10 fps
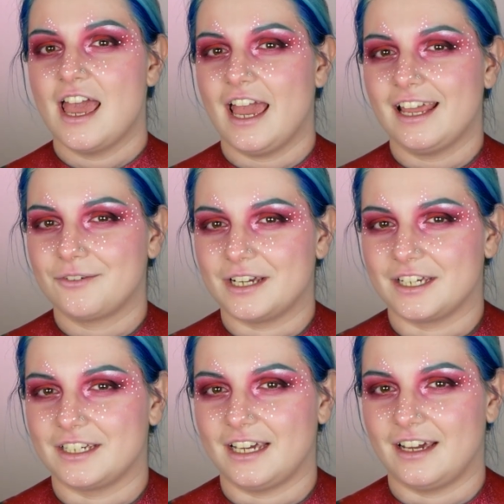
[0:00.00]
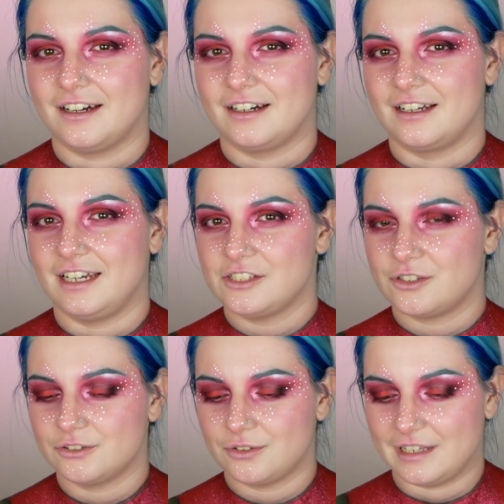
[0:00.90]
Anyway, let's
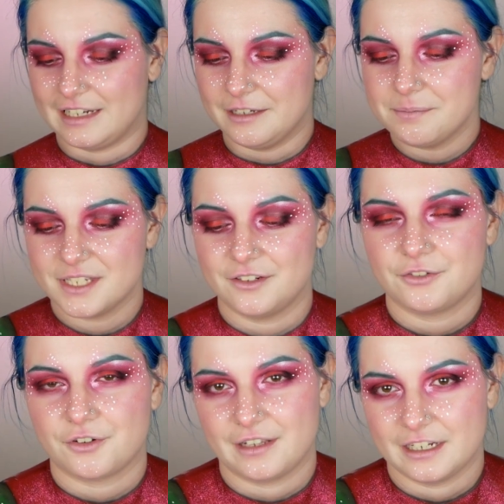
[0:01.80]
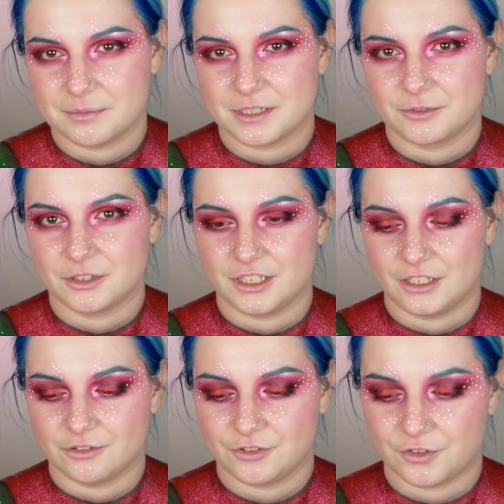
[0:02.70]
go to the lips, and for the lips I'm gonna
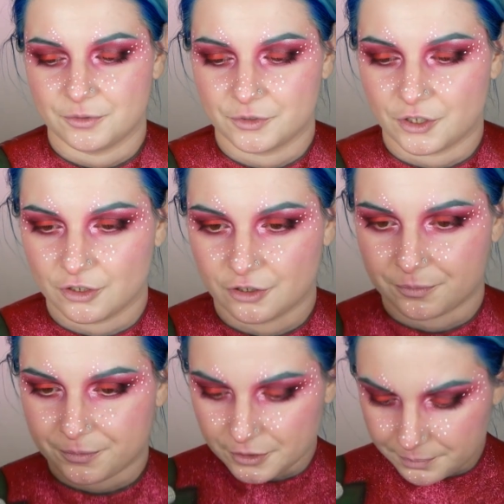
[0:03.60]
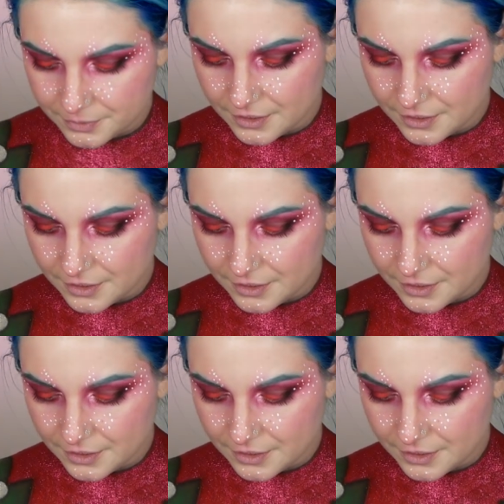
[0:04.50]
use from Colourpop